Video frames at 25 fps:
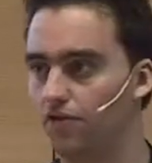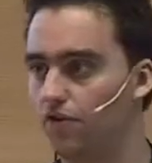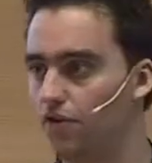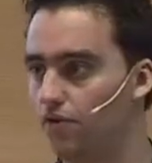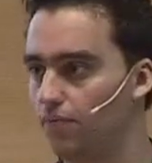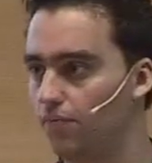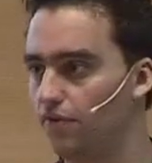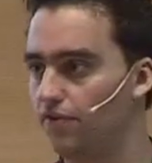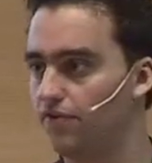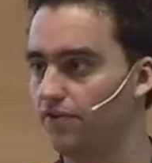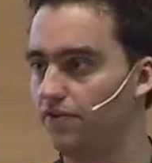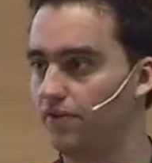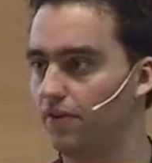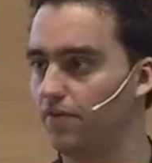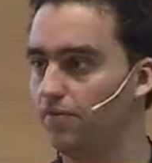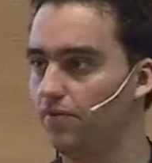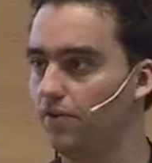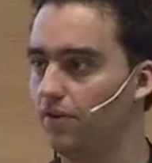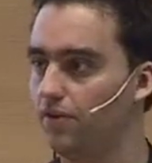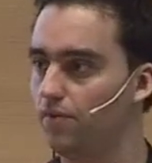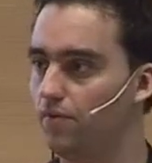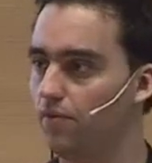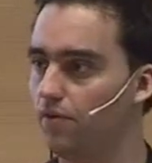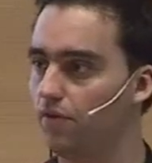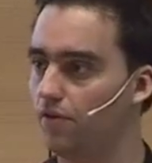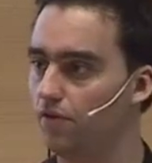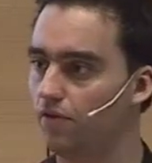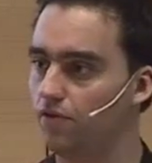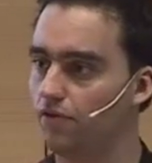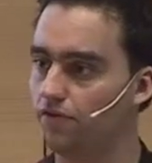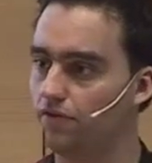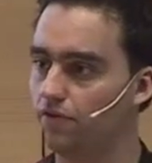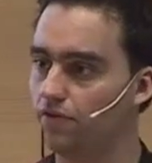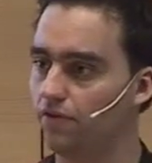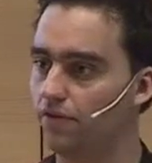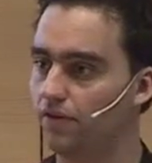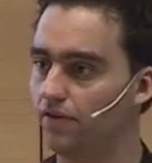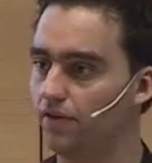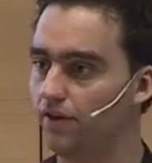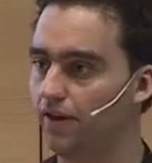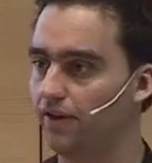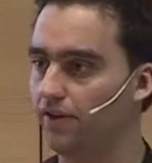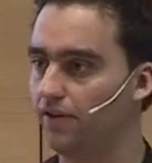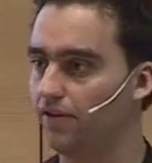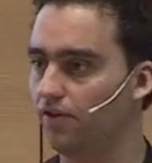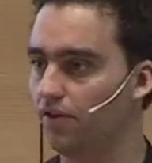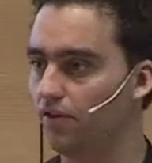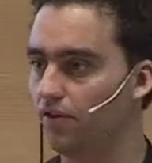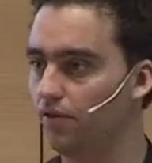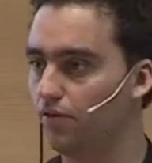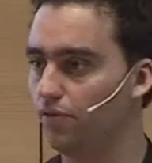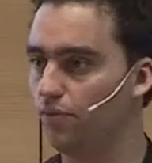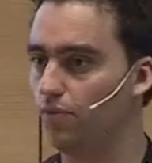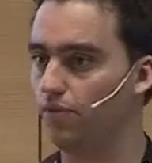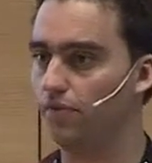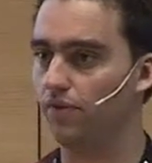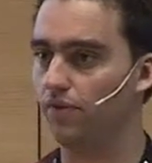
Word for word: always stumble over like, oh,